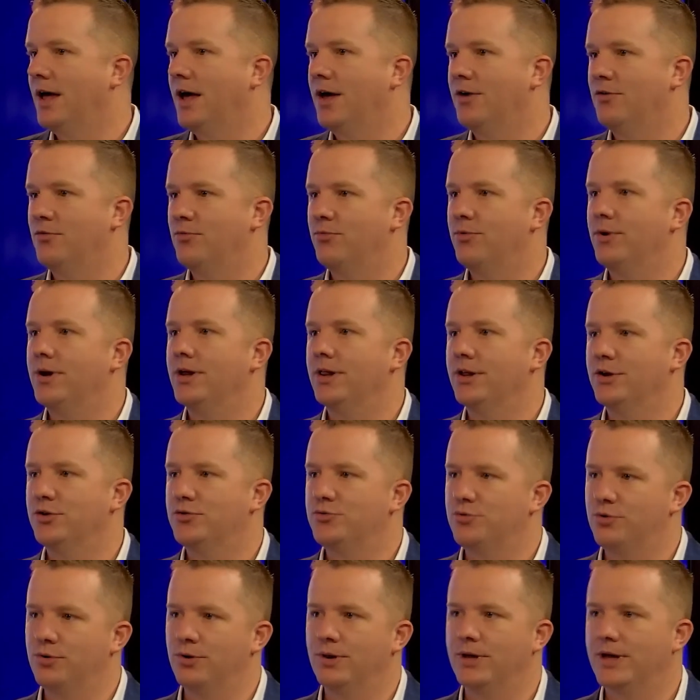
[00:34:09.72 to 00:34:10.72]
and really
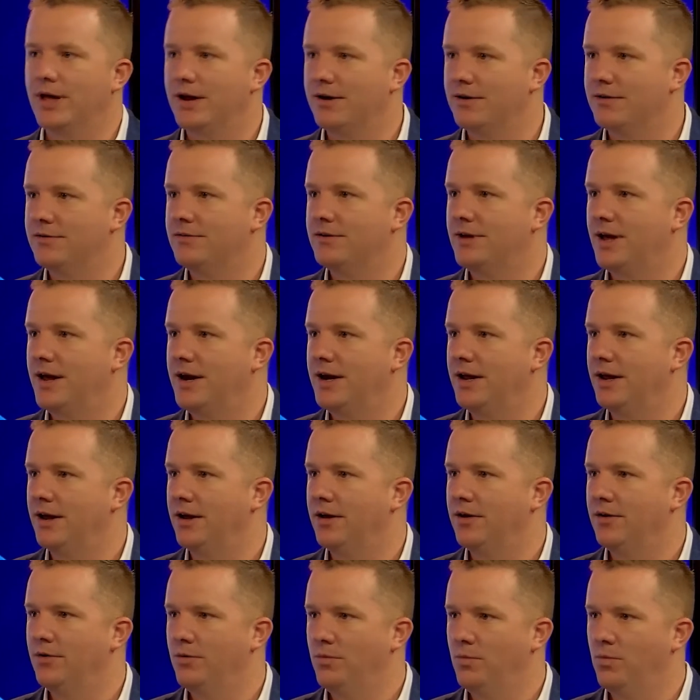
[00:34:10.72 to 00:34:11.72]
truly
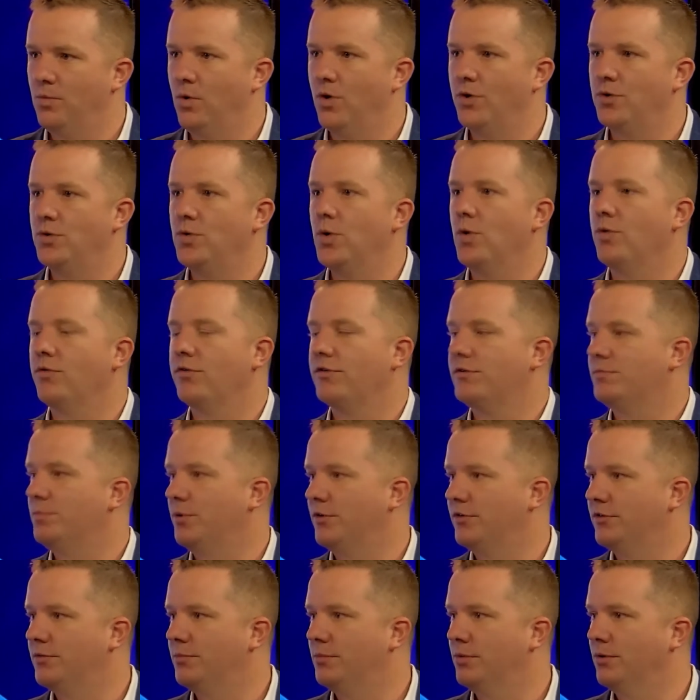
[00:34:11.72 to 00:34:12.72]
understanding what you're
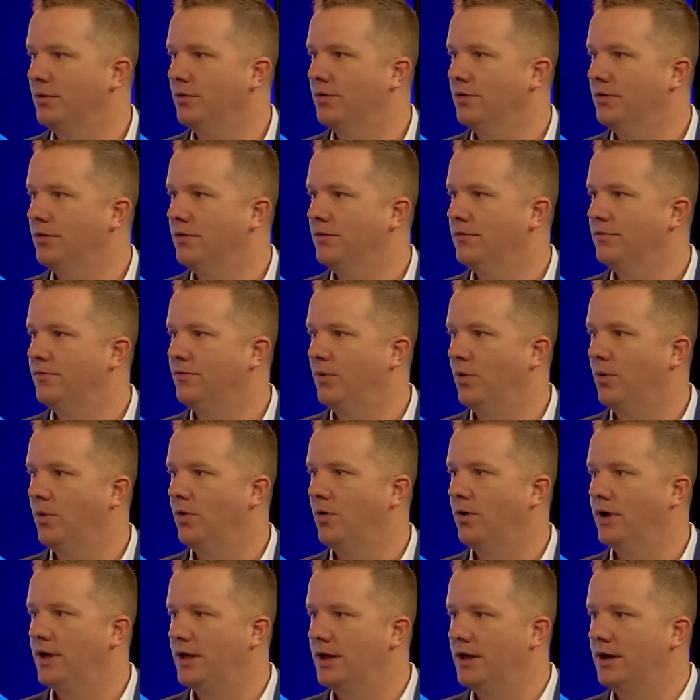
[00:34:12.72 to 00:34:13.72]
responsible
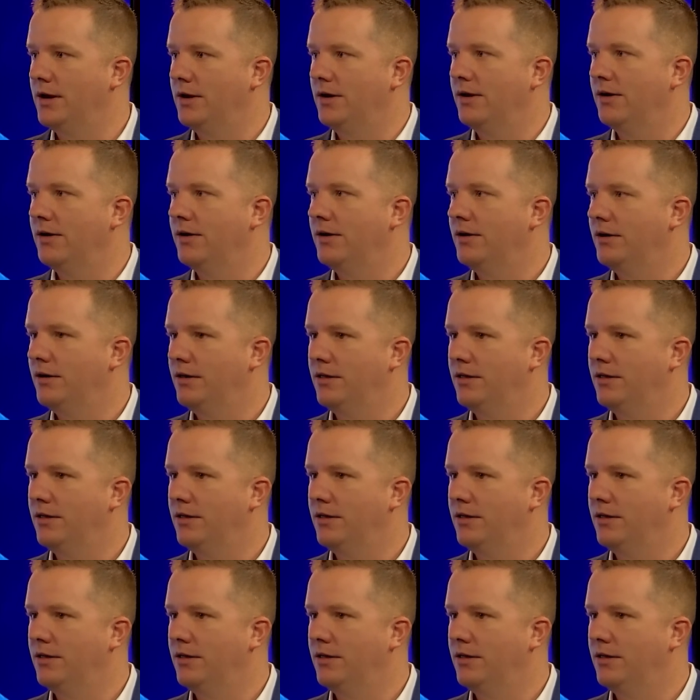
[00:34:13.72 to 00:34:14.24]
for in